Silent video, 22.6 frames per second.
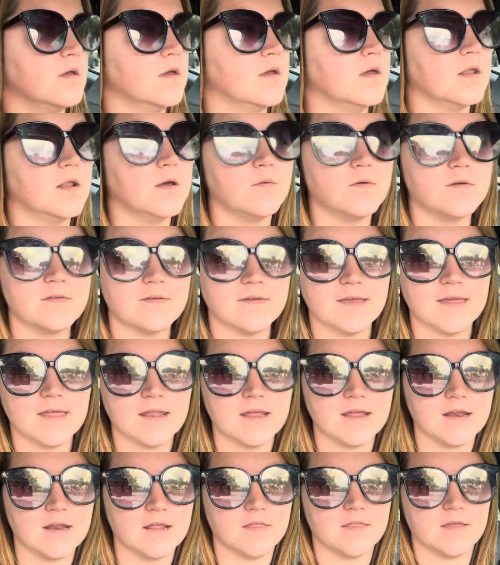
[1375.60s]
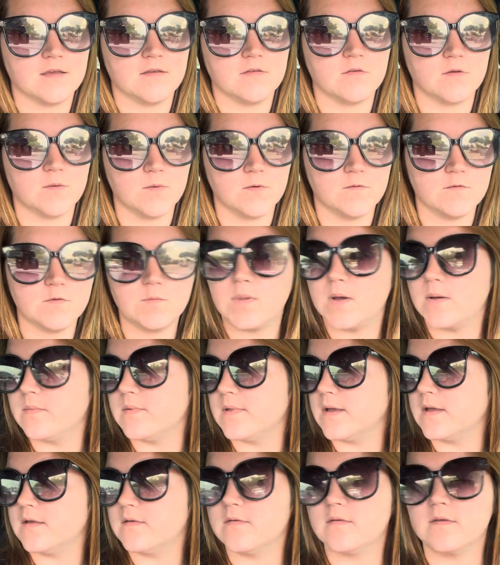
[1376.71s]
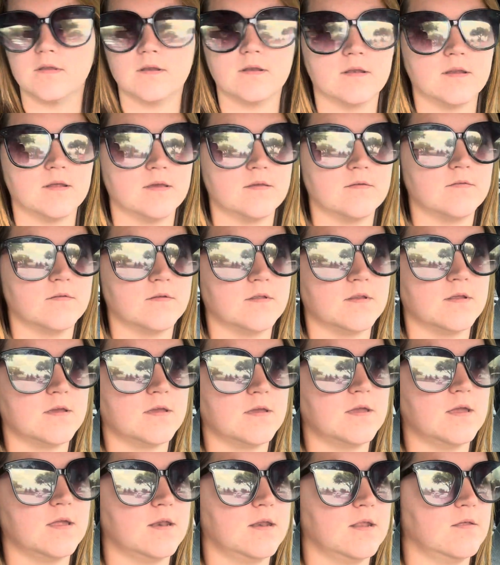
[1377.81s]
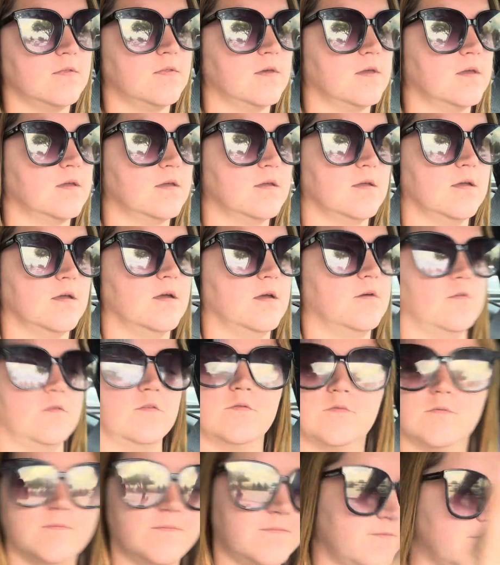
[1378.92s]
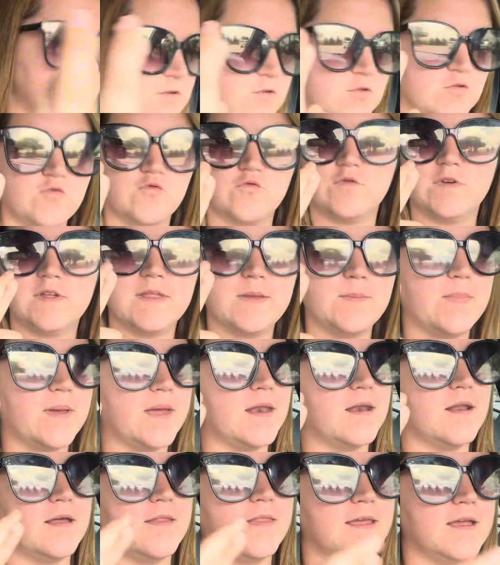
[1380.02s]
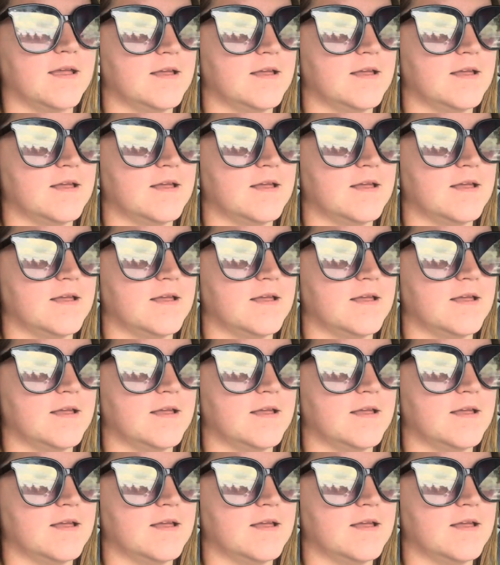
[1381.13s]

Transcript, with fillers: I wasn't getting anything, so I moved to Publix and I still didn't get anything. I was just really betting on that